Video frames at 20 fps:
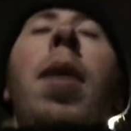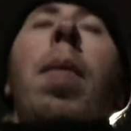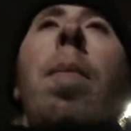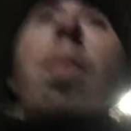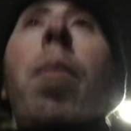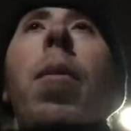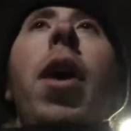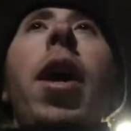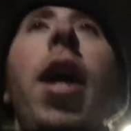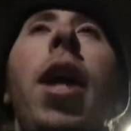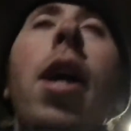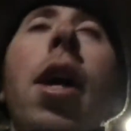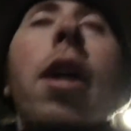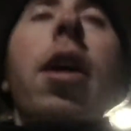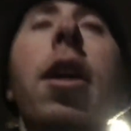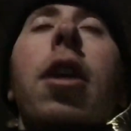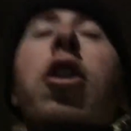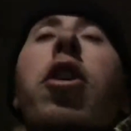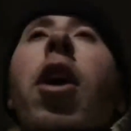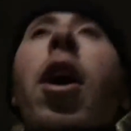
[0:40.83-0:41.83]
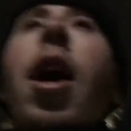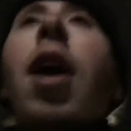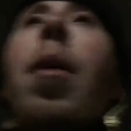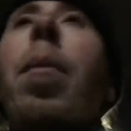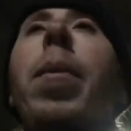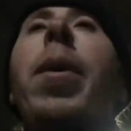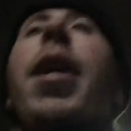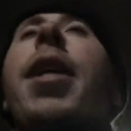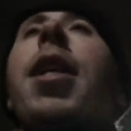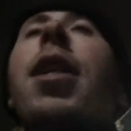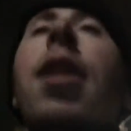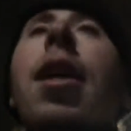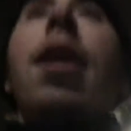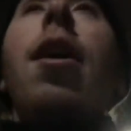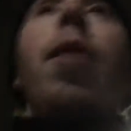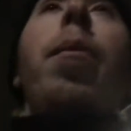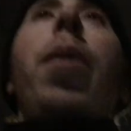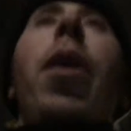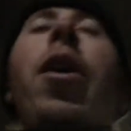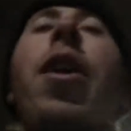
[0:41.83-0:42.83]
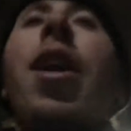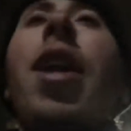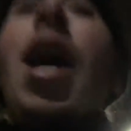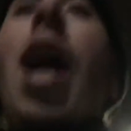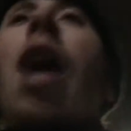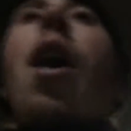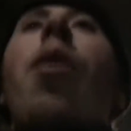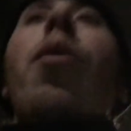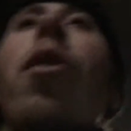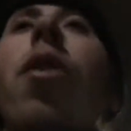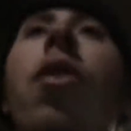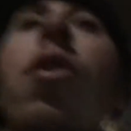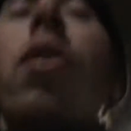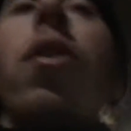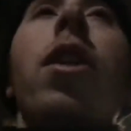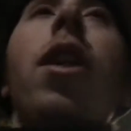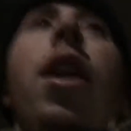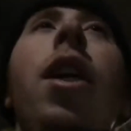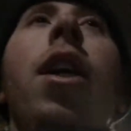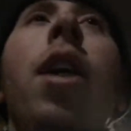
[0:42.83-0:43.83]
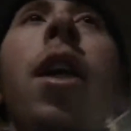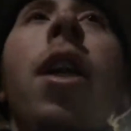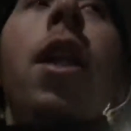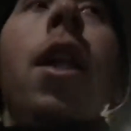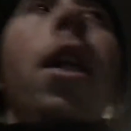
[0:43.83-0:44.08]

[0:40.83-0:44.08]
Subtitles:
I'm gonna try to make it there about an hour early,